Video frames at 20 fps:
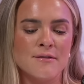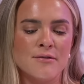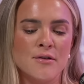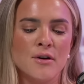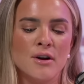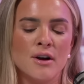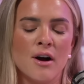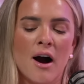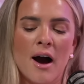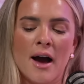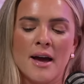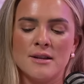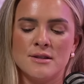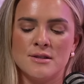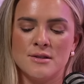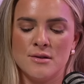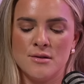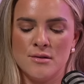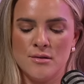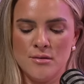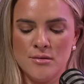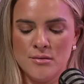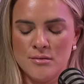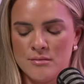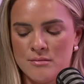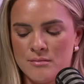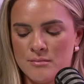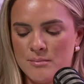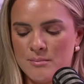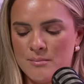for a guy to
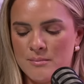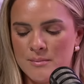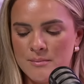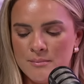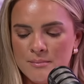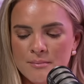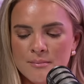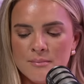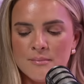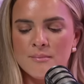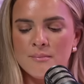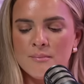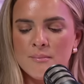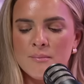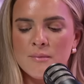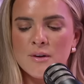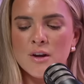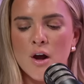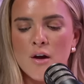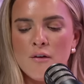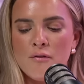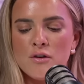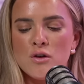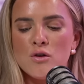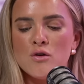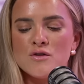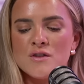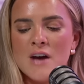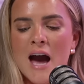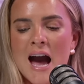you know, for
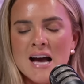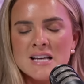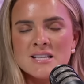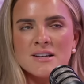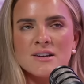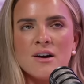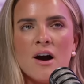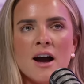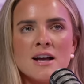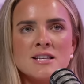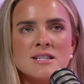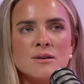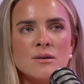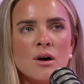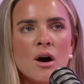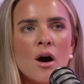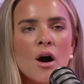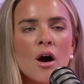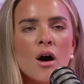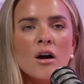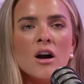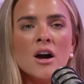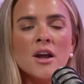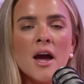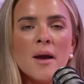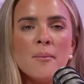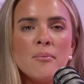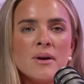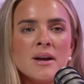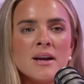you to ask a guy to, can
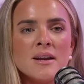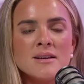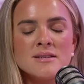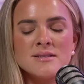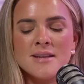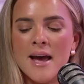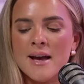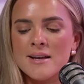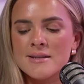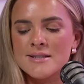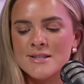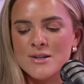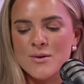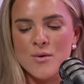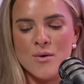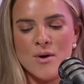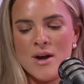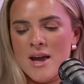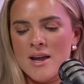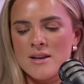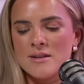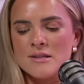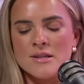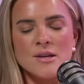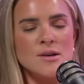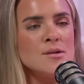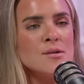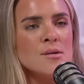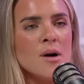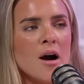I bring in a sex toy
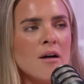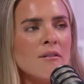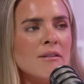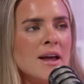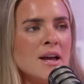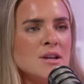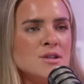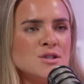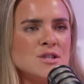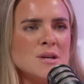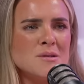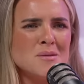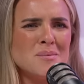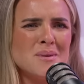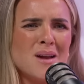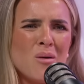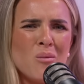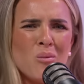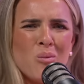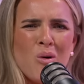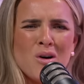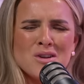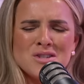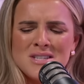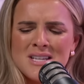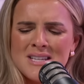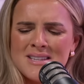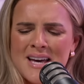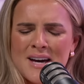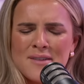into our relationship? They'd be like, what do
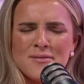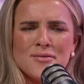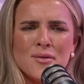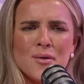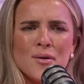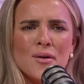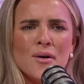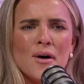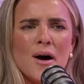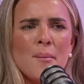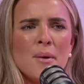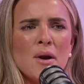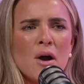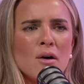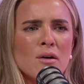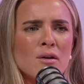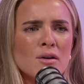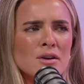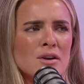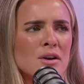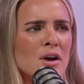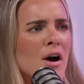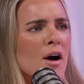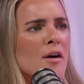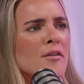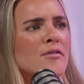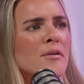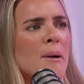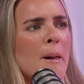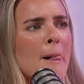you need that for? Am I not good enough?